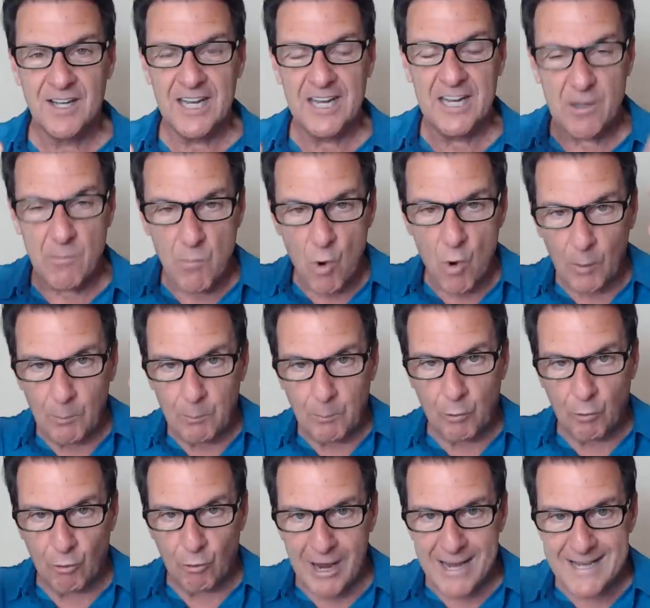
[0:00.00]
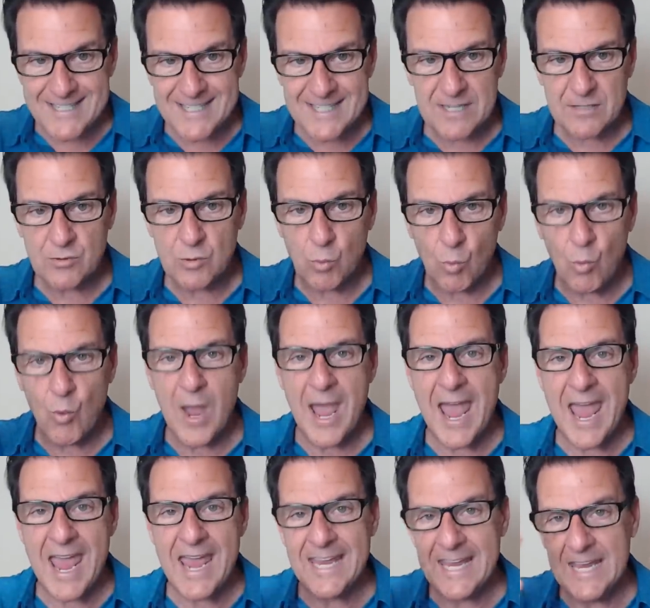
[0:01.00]
in a more present
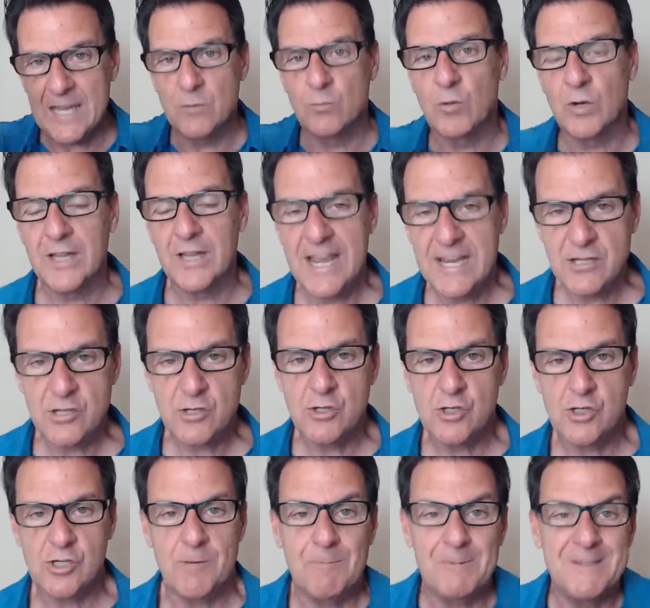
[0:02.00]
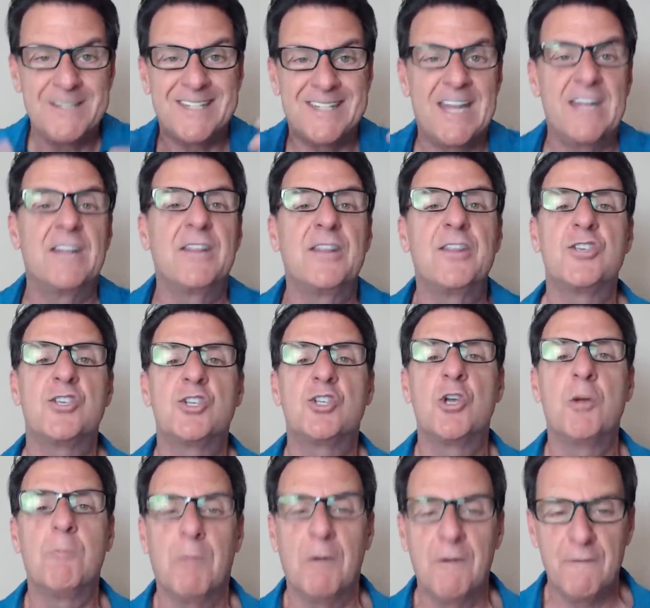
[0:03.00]
way in relationship instead of the
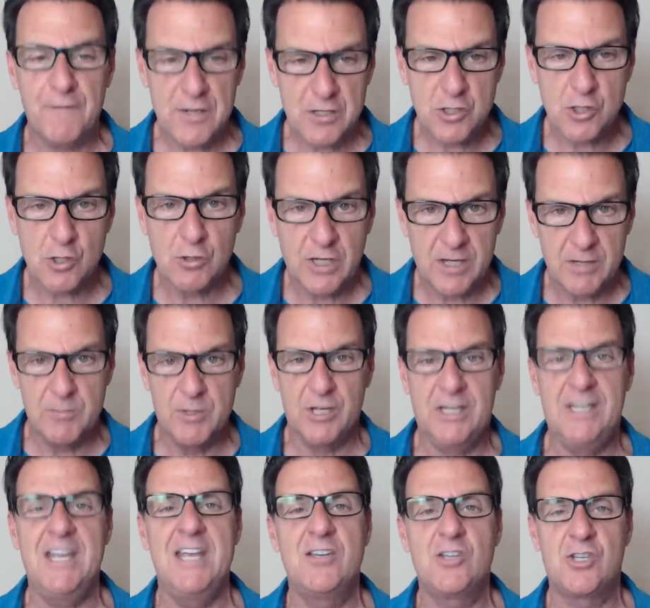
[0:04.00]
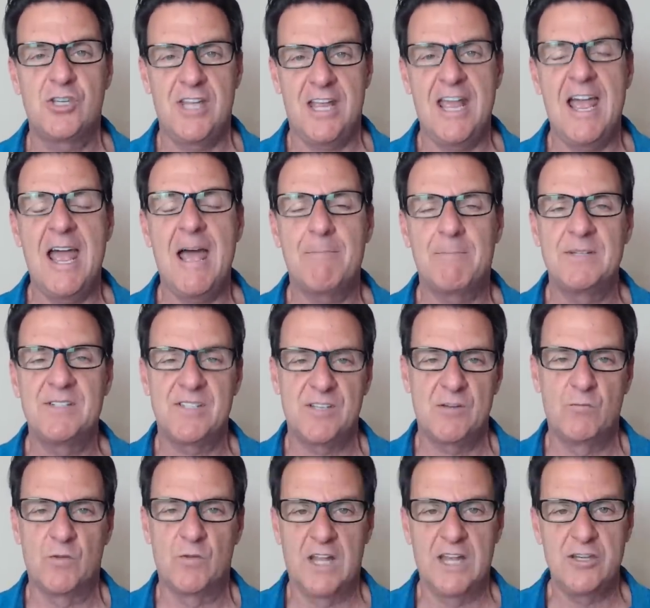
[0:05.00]
superficial communication that happens
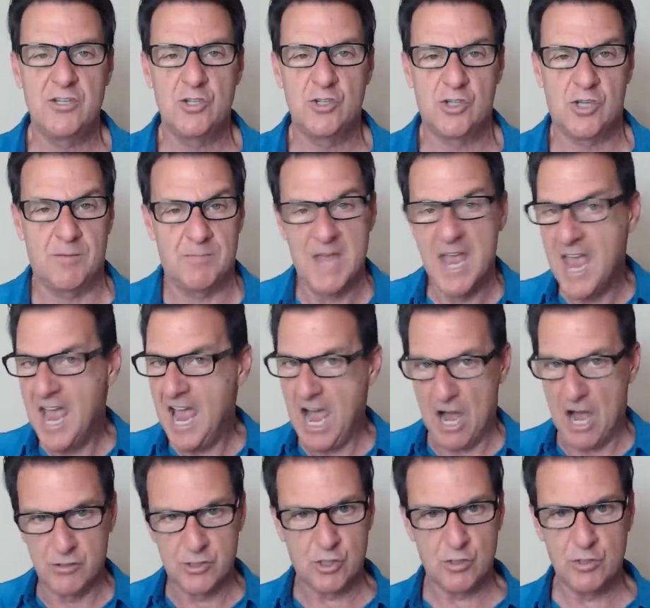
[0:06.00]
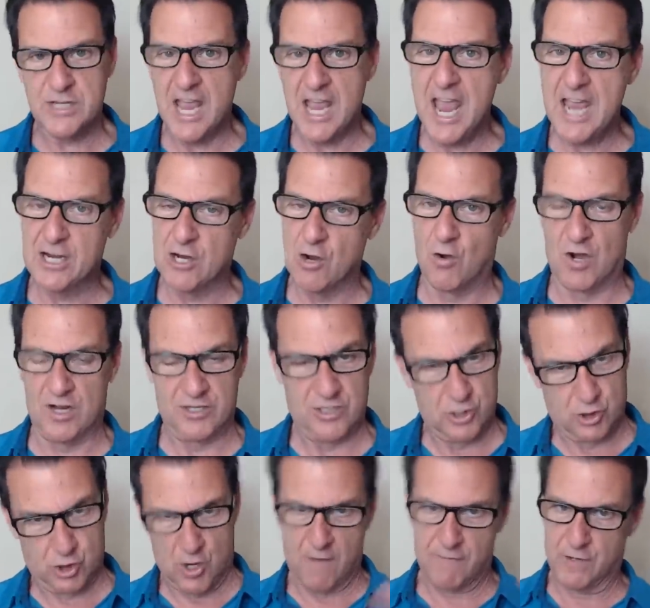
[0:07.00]
in relationship. How's your day going?
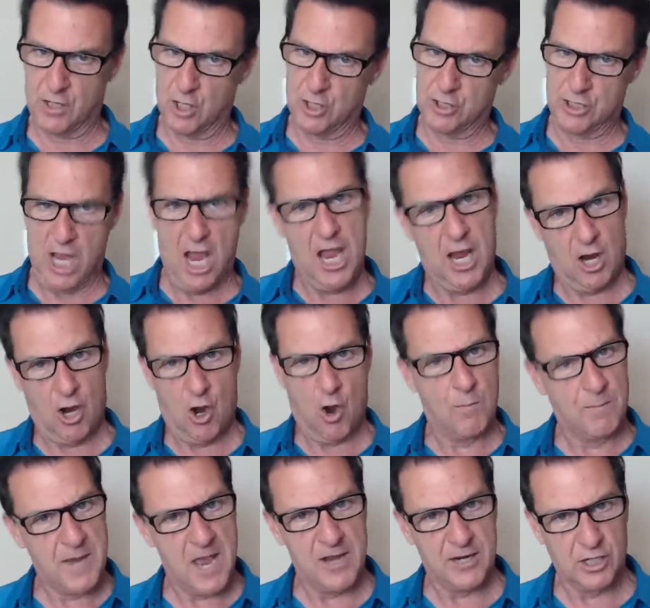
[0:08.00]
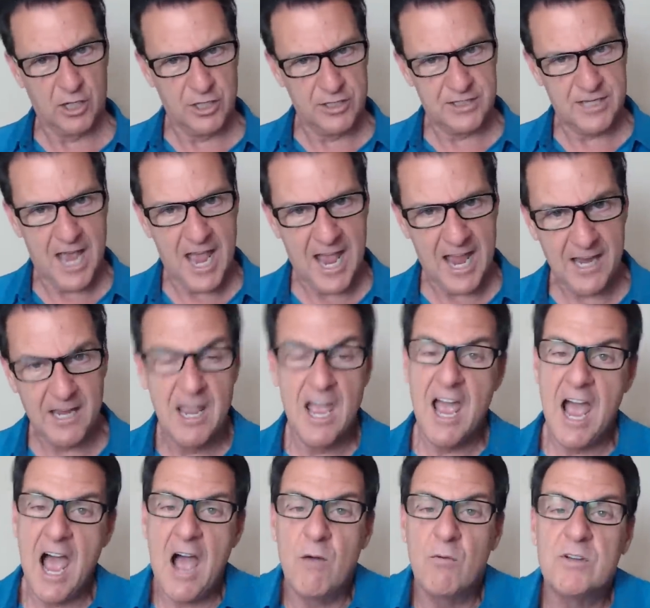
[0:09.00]
Did you have a good day? I hope you had a good day.
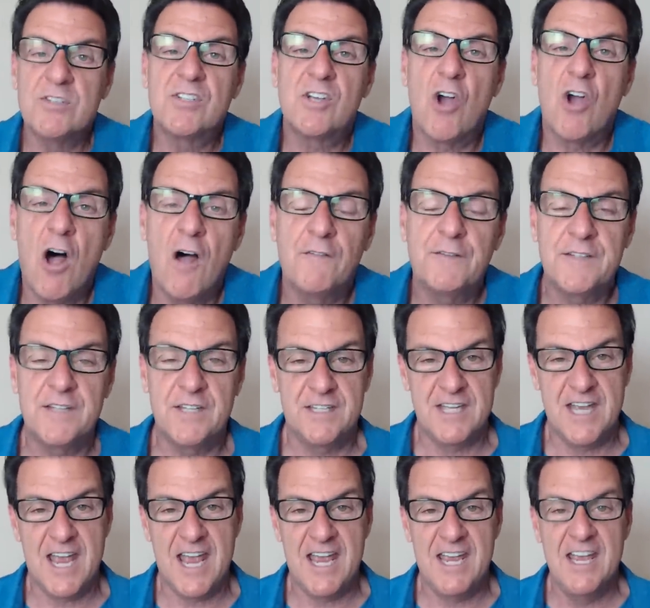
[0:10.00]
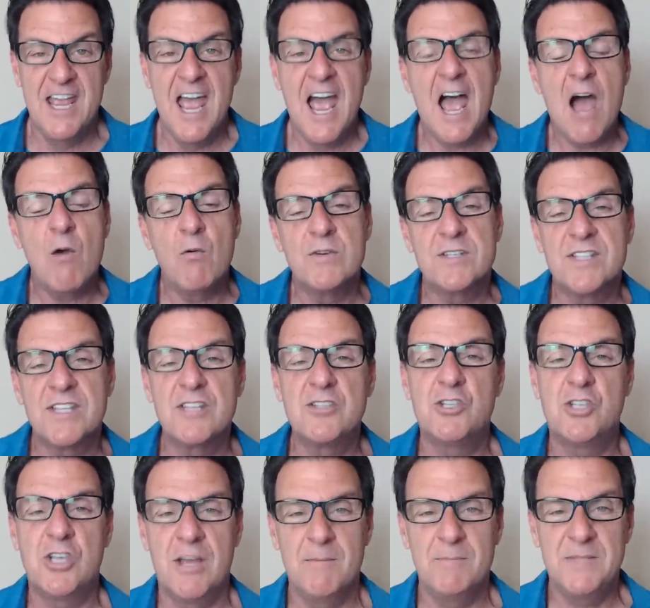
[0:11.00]
How was golf today? How was the
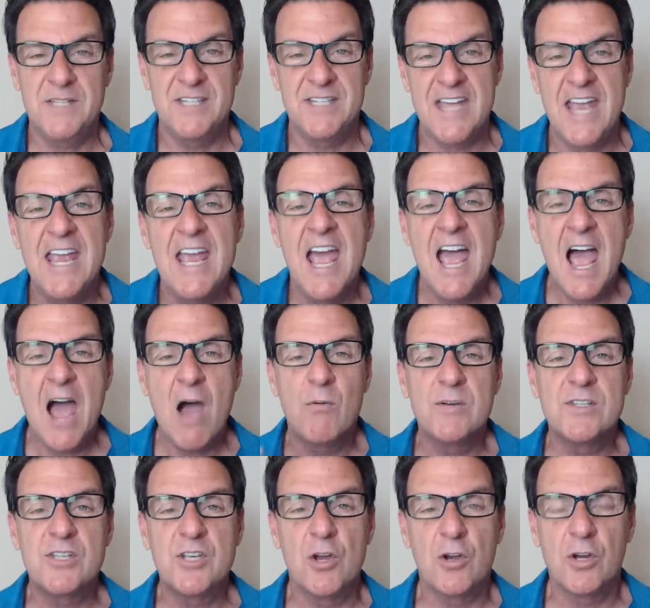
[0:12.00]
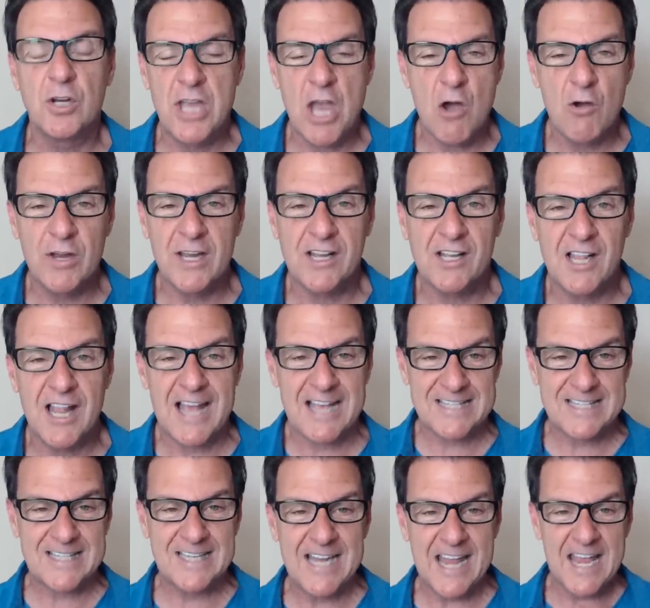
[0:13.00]
gym today? How was your yoga
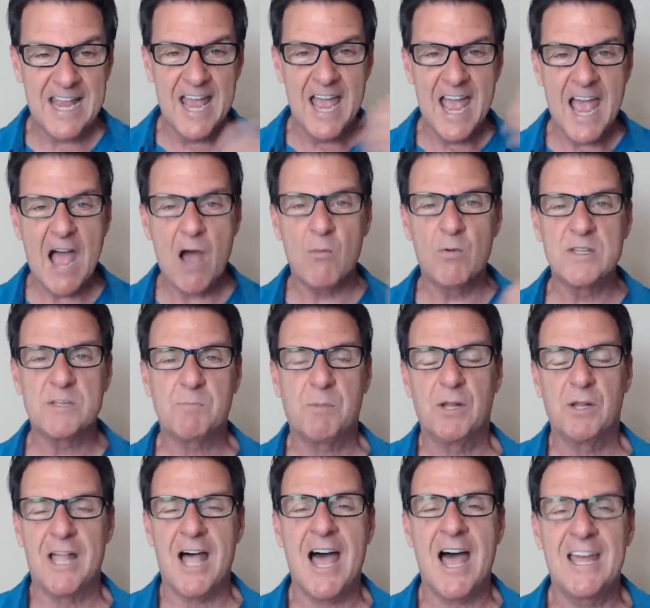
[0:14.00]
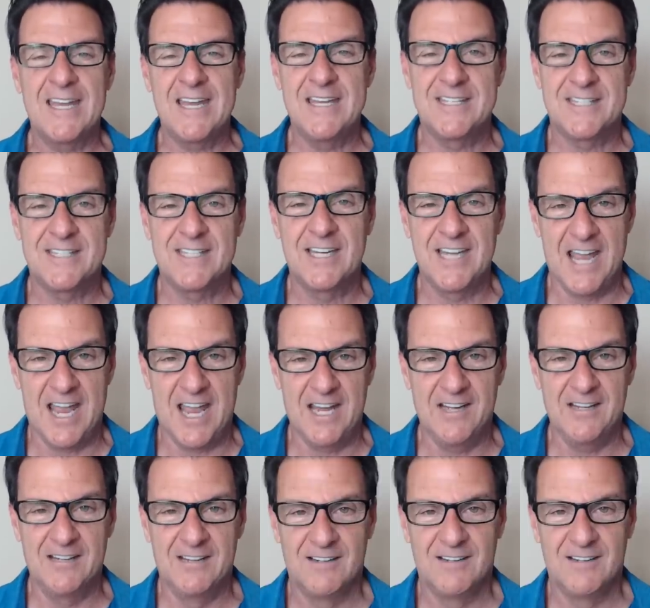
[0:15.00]
class today? How was Pilates today?